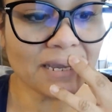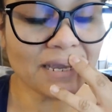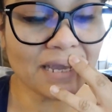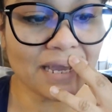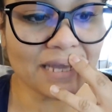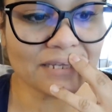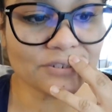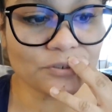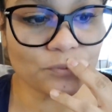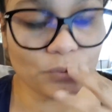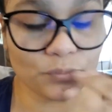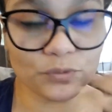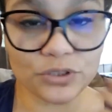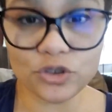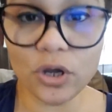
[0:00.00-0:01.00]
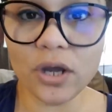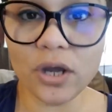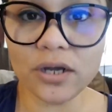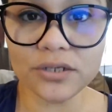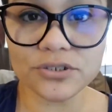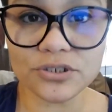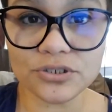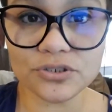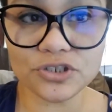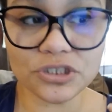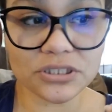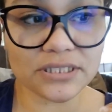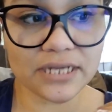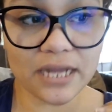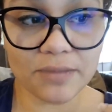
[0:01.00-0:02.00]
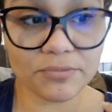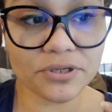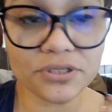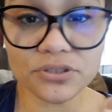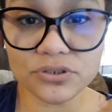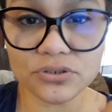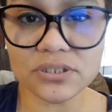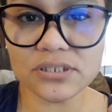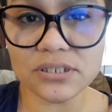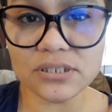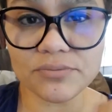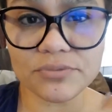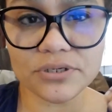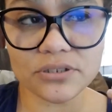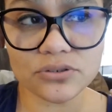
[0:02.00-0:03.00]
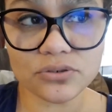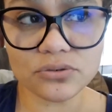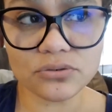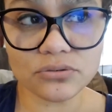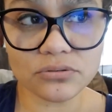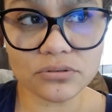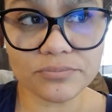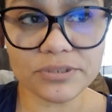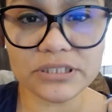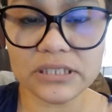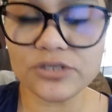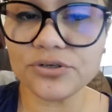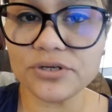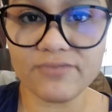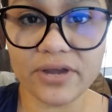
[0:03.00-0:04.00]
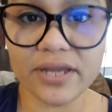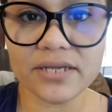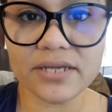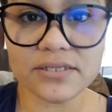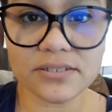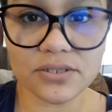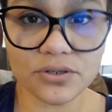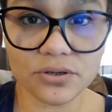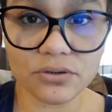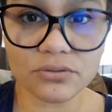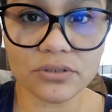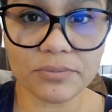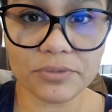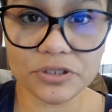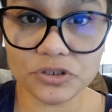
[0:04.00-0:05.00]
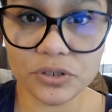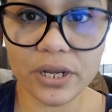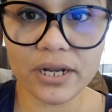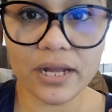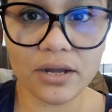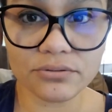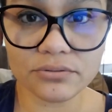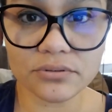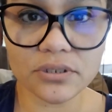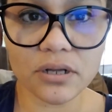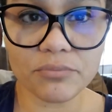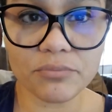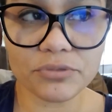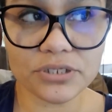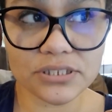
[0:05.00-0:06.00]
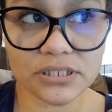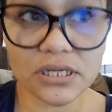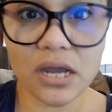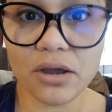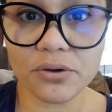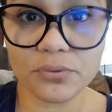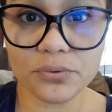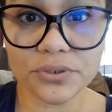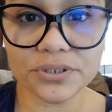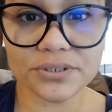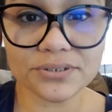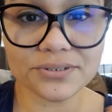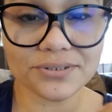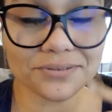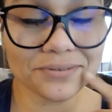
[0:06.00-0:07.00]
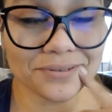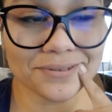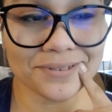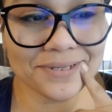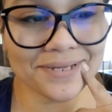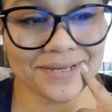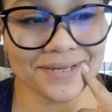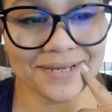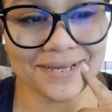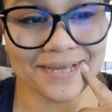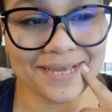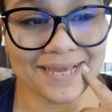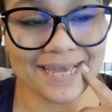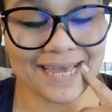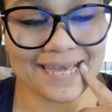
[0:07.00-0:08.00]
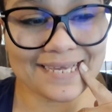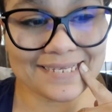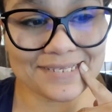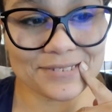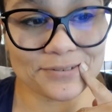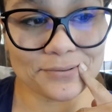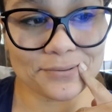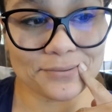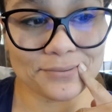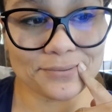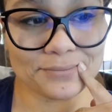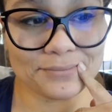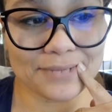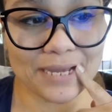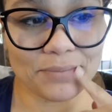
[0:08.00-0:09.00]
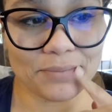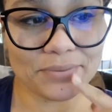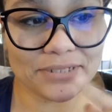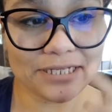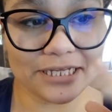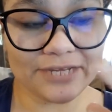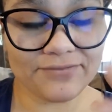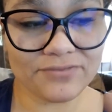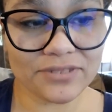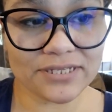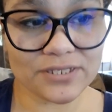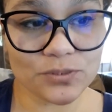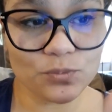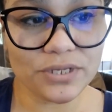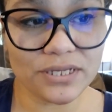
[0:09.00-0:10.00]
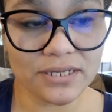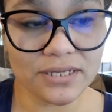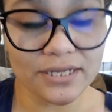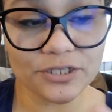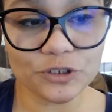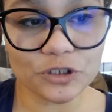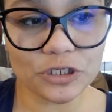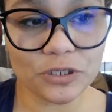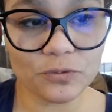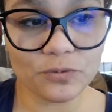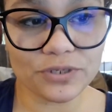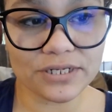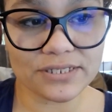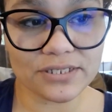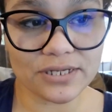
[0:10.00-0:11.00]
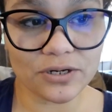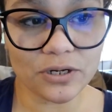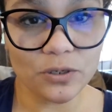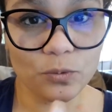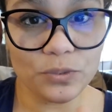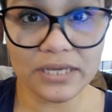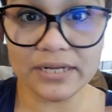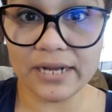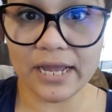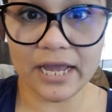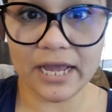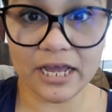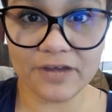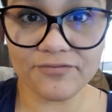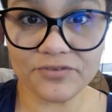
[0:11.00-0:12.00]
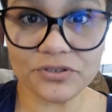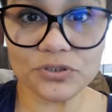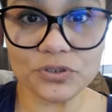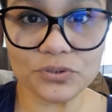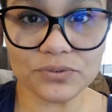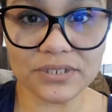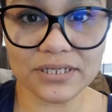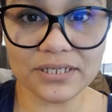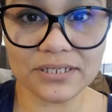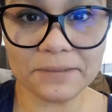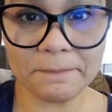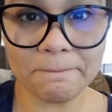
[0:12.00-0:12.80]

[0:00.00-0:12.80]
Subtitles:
And so when we talked, she's like, I'm going to do this. I'm going to take your advice, and I'm going to try it out, and I'm going to see how it works. And so I believe yesterday was a week and a half into it.